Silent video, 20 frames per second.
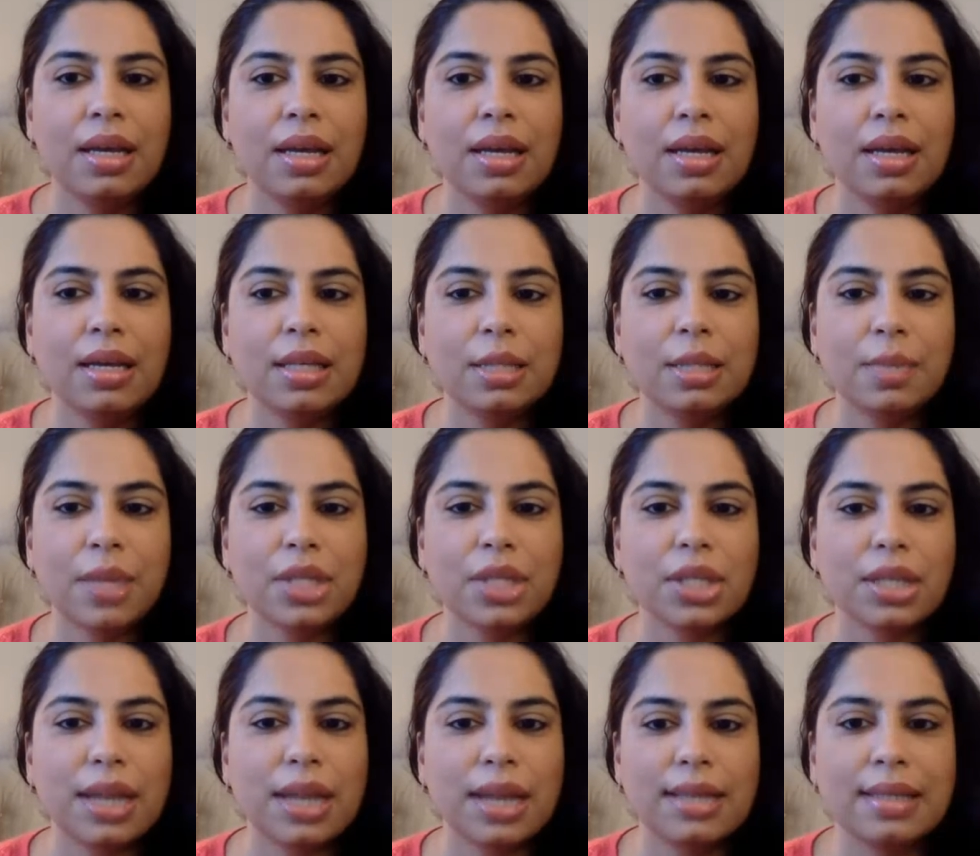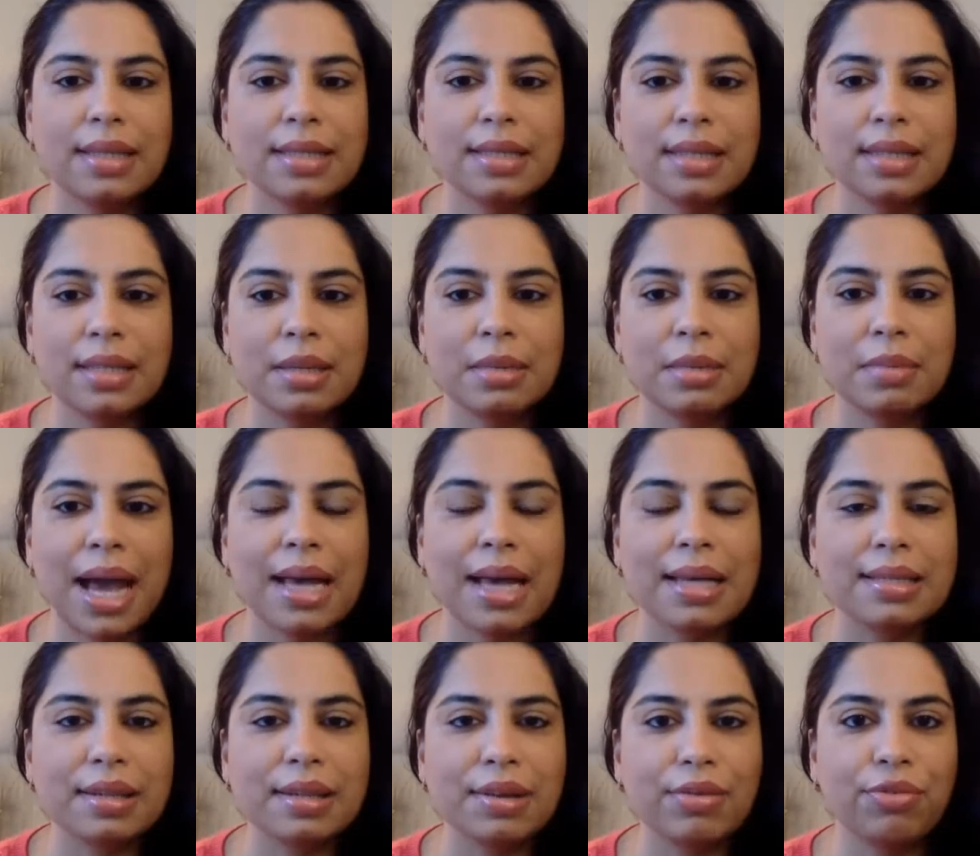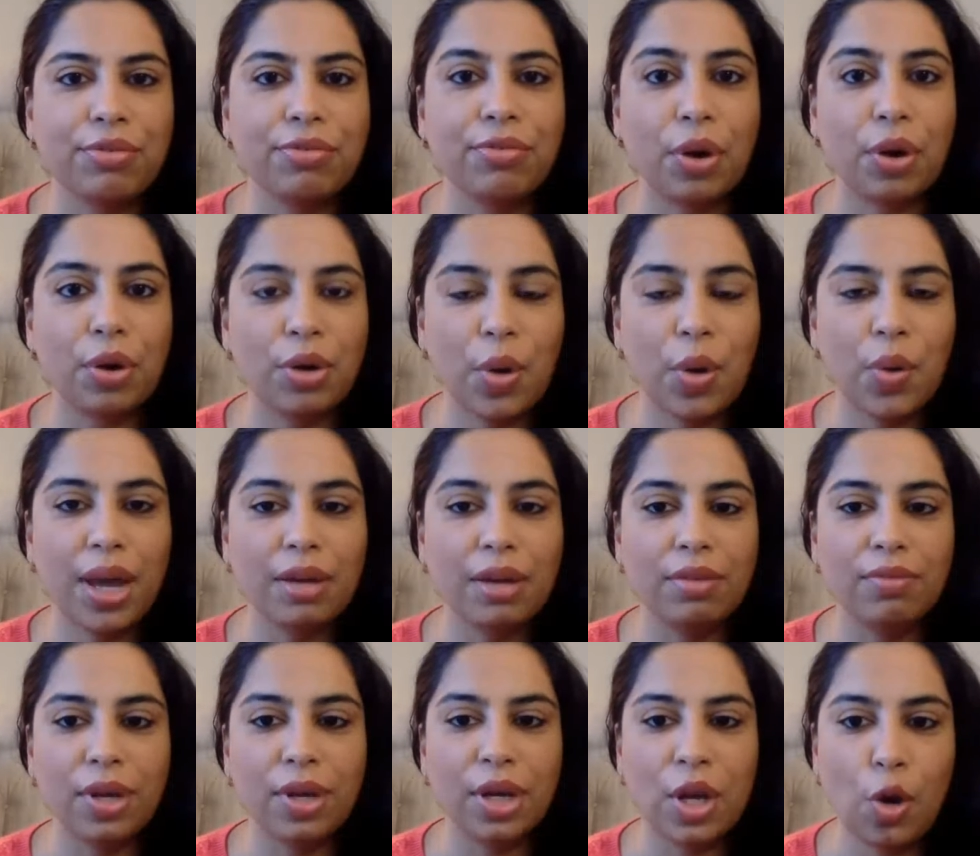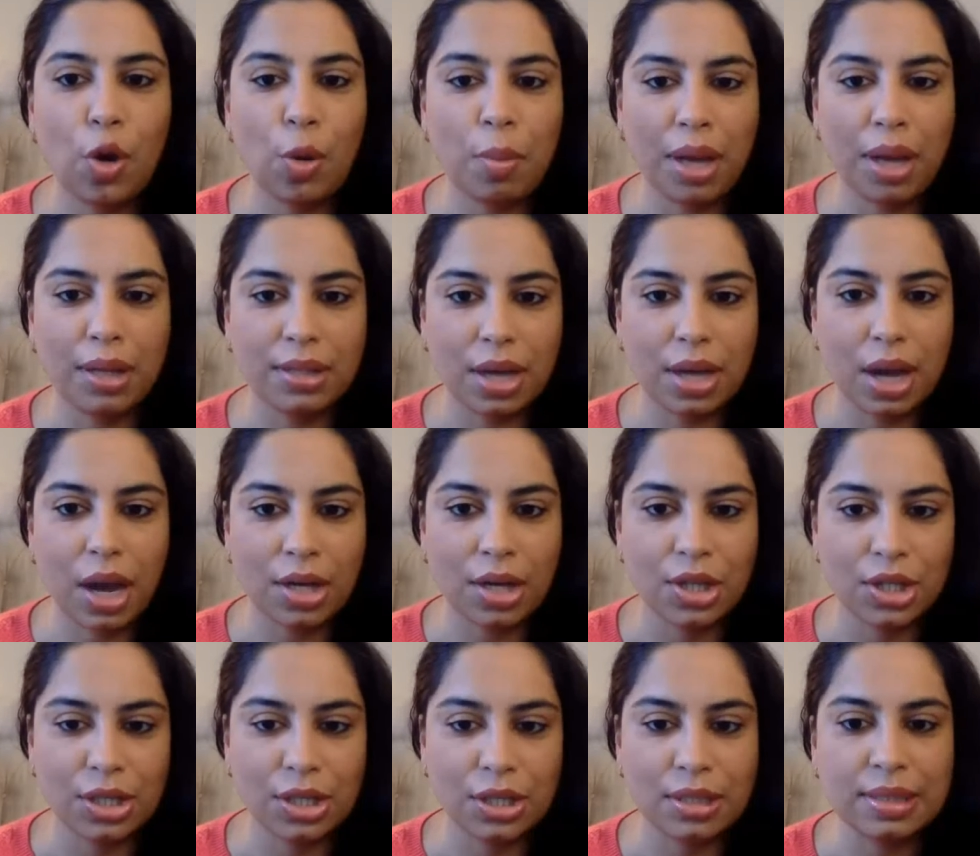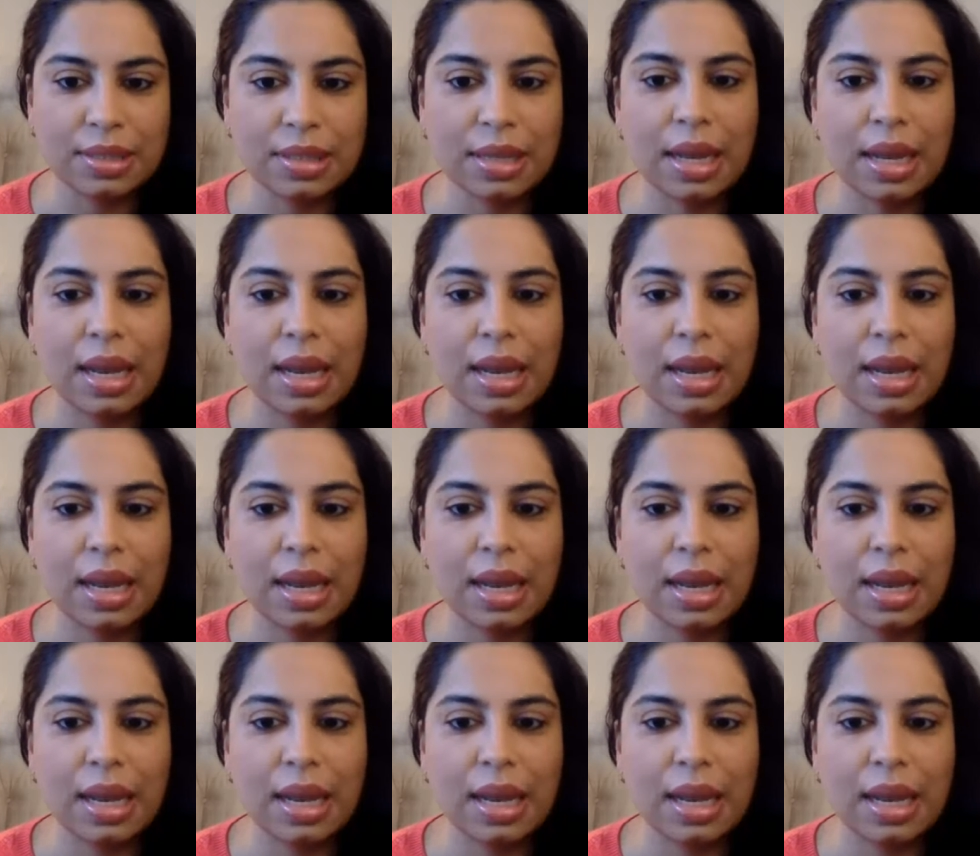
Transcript: He specializes in massive photo and video montages